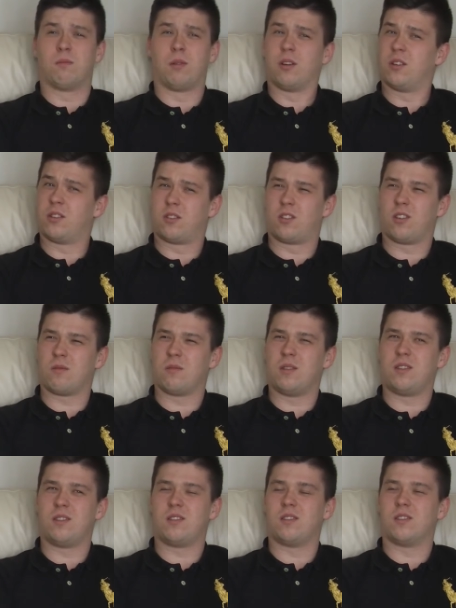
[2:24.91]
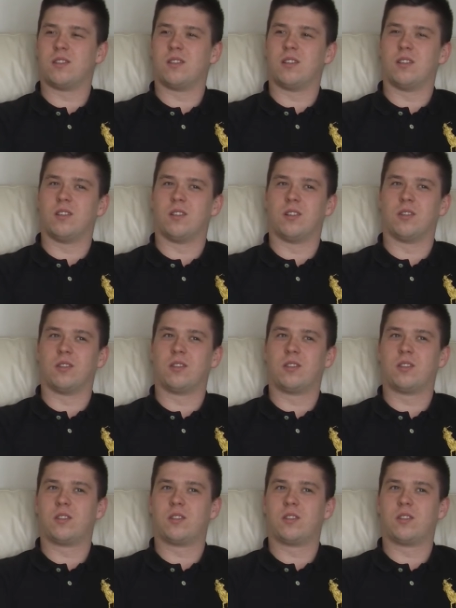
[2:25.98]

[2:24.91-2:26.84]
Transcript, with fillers: But it took me like